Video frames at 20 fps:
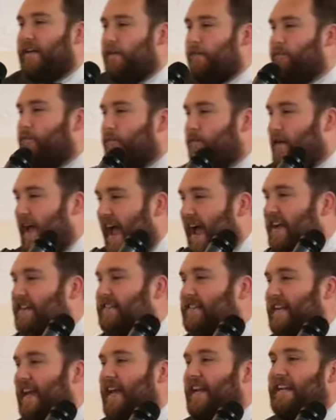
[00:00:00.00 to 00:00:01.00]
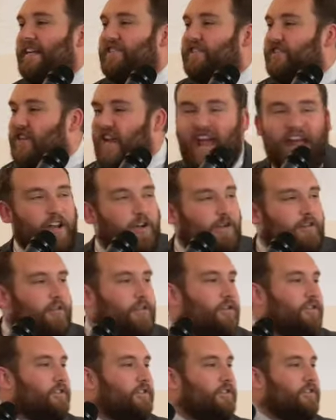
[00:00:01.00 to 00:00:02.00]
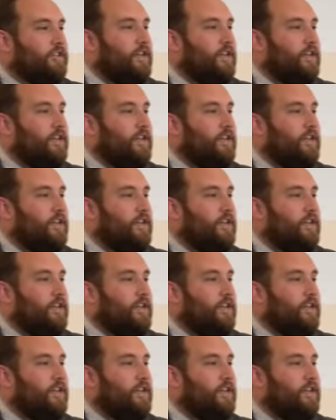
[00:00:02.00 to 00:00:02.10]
confessed in a general